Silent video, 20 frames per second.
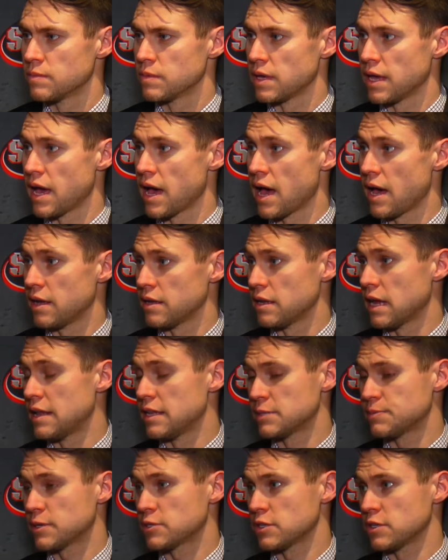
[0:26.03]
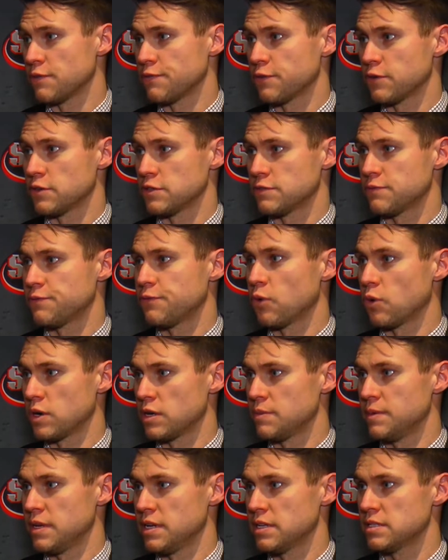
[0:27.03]
Yeah, and especially the first
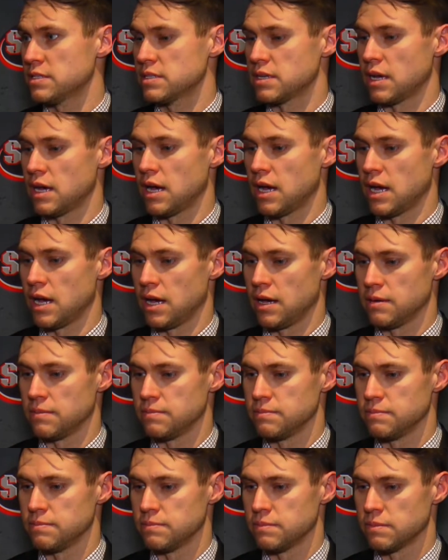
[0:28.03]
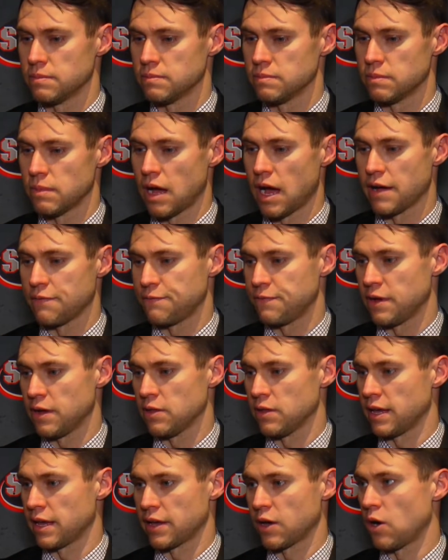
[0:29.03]
40 minutes. I
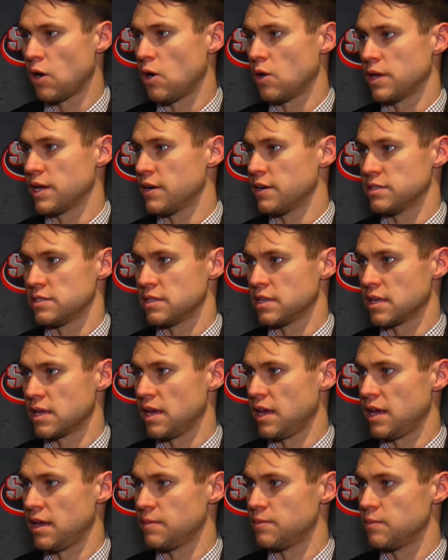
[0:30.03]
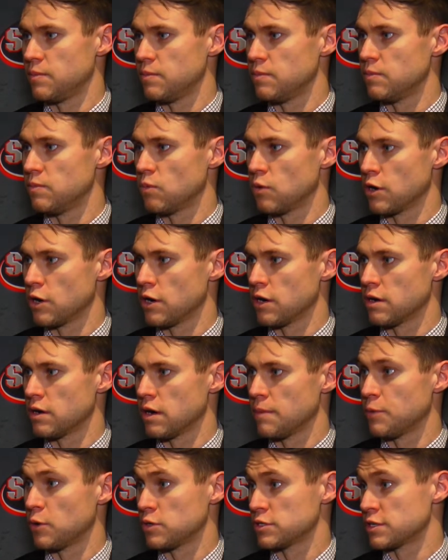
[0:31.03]
felt like all areas of the game were
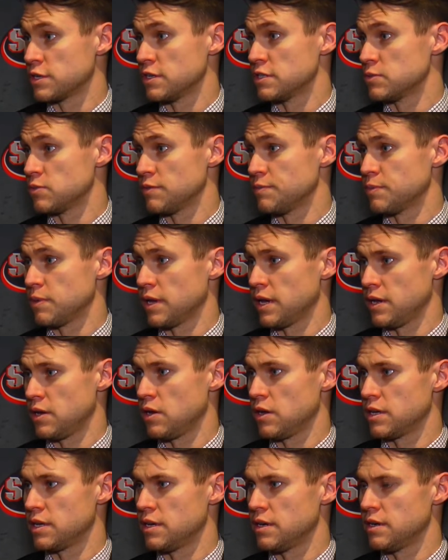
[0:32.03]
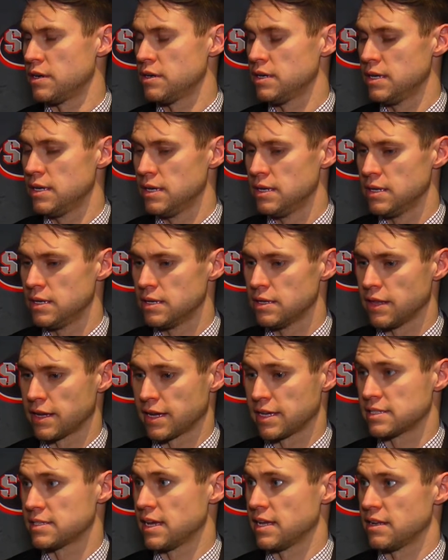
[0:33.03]
about as good as we've played all year.
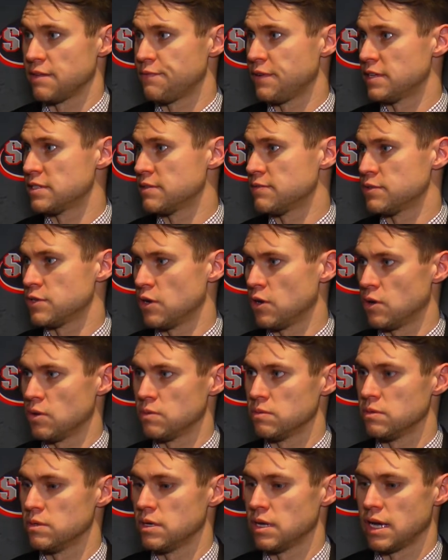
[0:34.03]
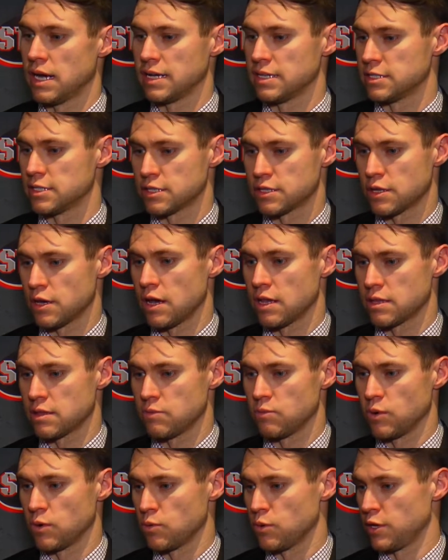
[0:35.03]
Like I said, defensive zone, I just thought
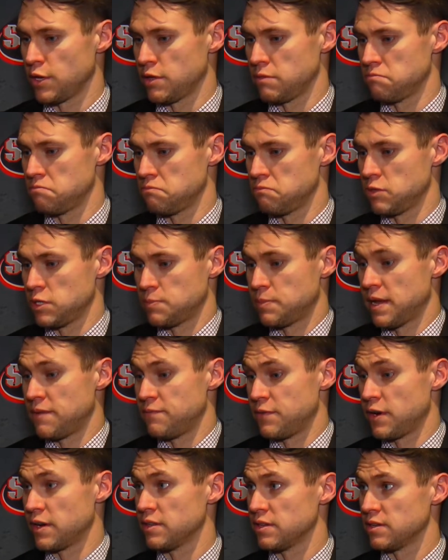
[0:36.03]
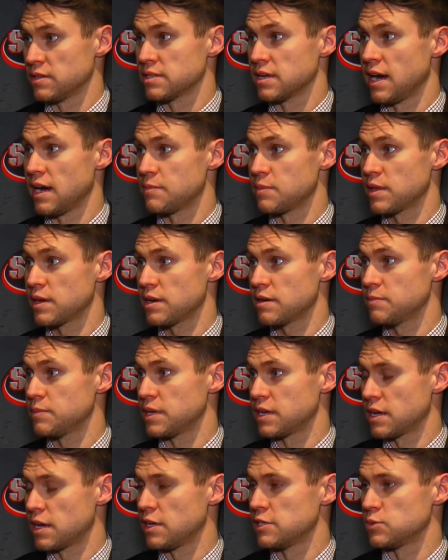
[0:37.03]
we spent very little time there
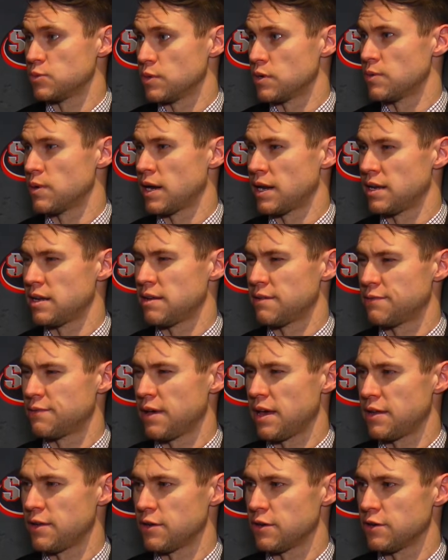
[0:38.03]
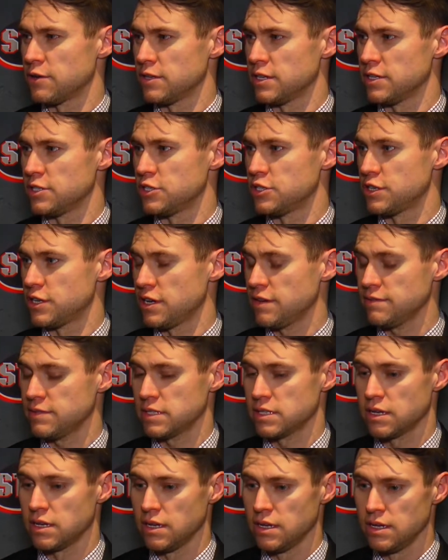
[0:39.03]
because we were ready to defend early in
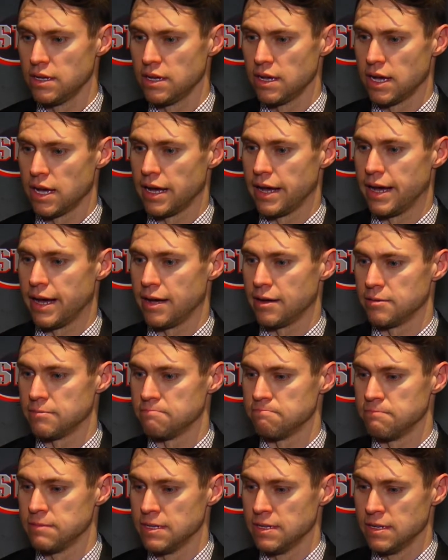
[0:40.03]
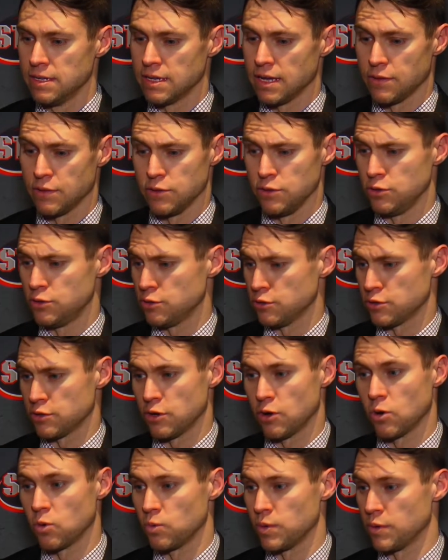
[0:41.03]
shifts. In the neutral
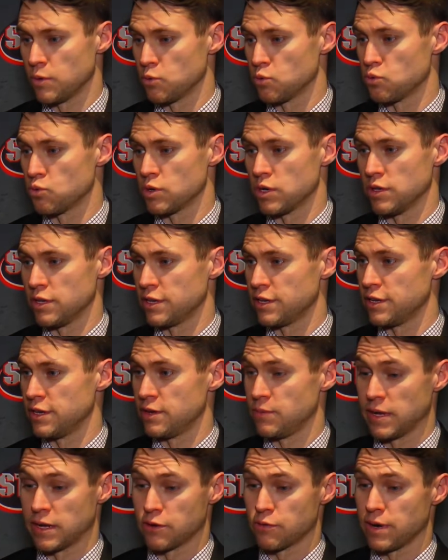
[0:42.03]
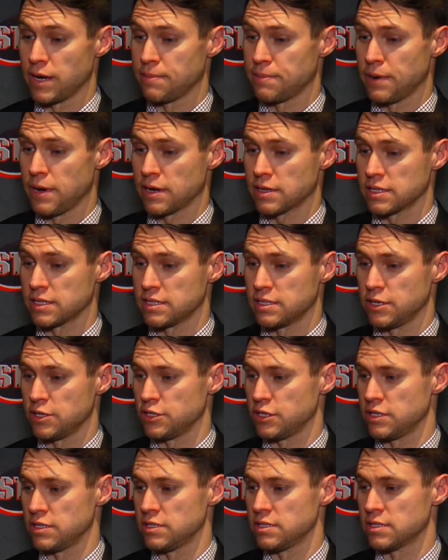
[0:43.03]
zone, we were really good. We had great puck
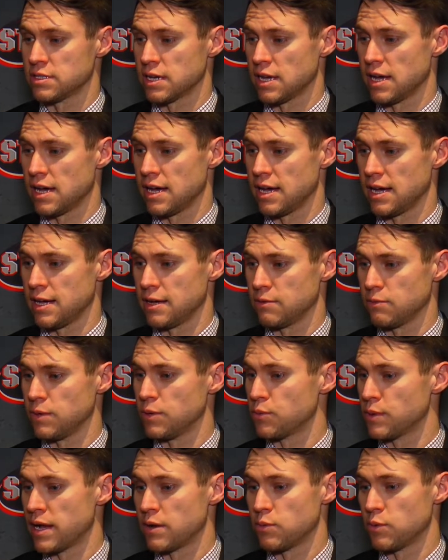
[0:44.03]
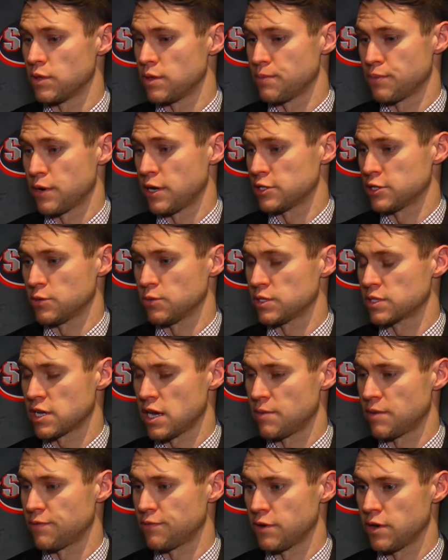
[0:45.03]
decisions. We read where the pressure was
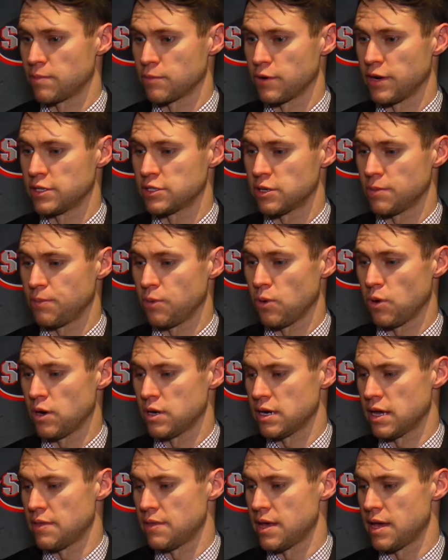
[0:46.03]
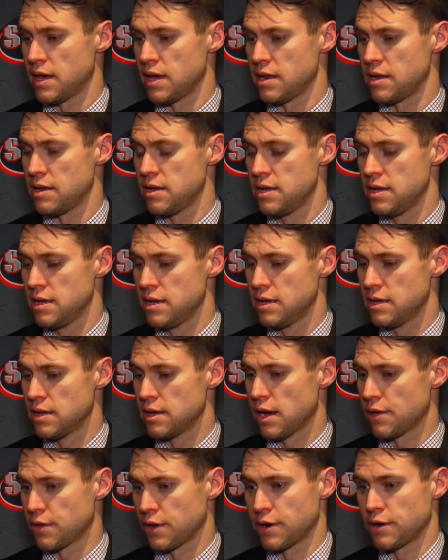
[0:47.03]
coming from, great support. And then
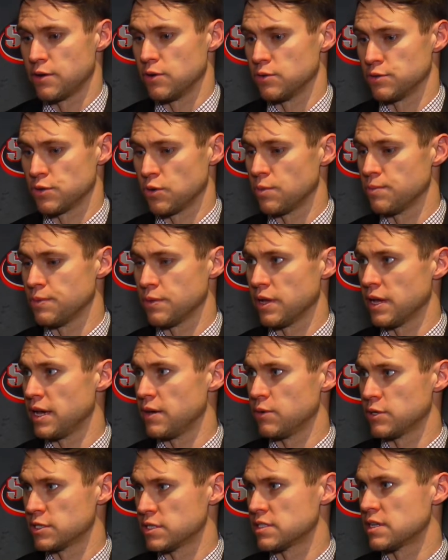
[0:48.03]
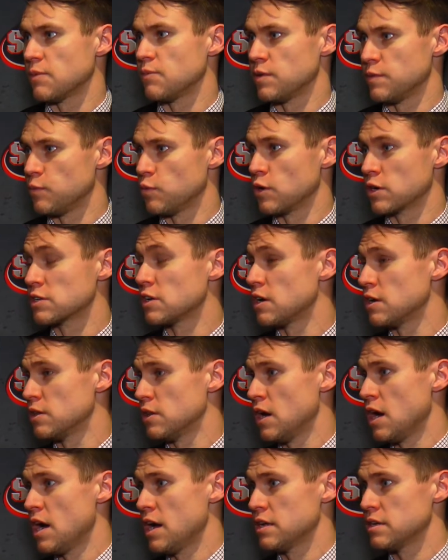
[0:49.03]
I thought our O-zone play, which is something we've worked on a
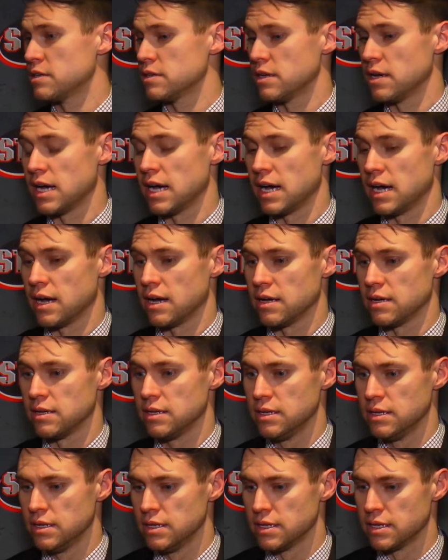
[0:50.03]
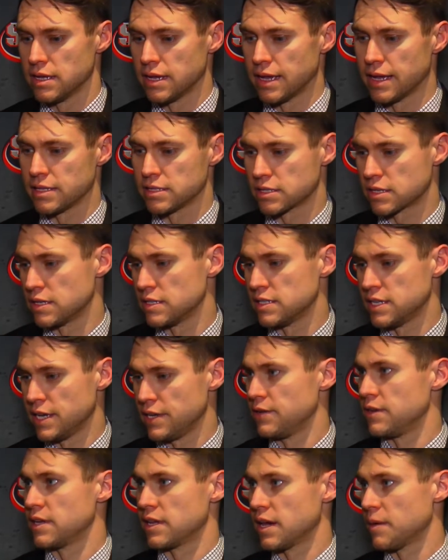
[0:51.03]
lot, it's
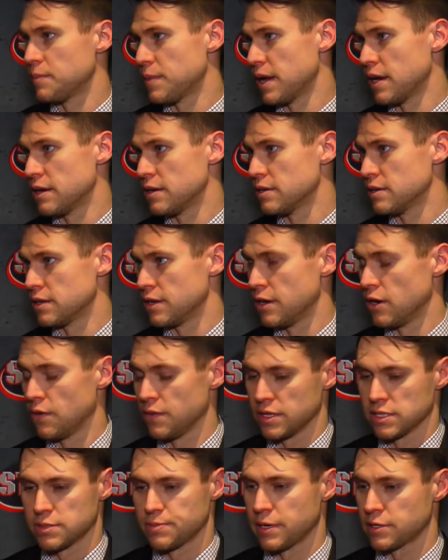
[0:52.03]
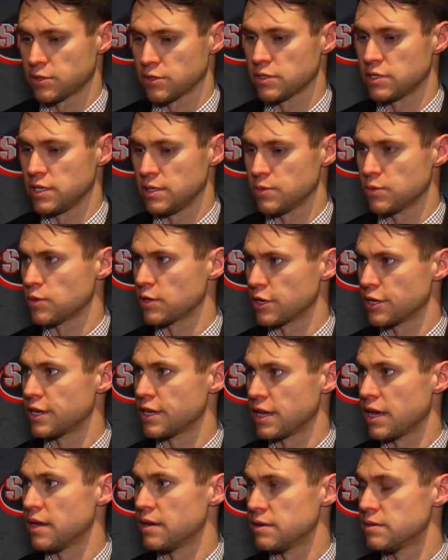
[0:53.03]
continuing to get better. You know, and then special teams were good
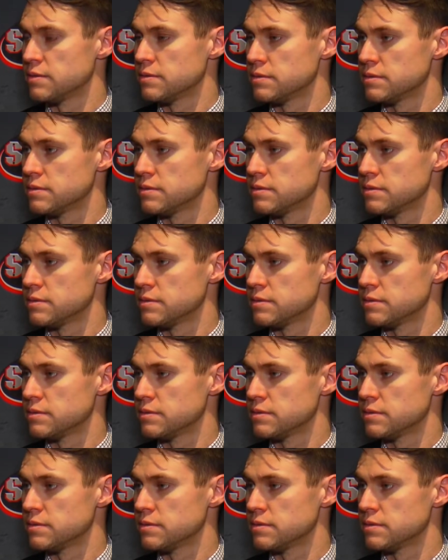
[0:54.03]
again.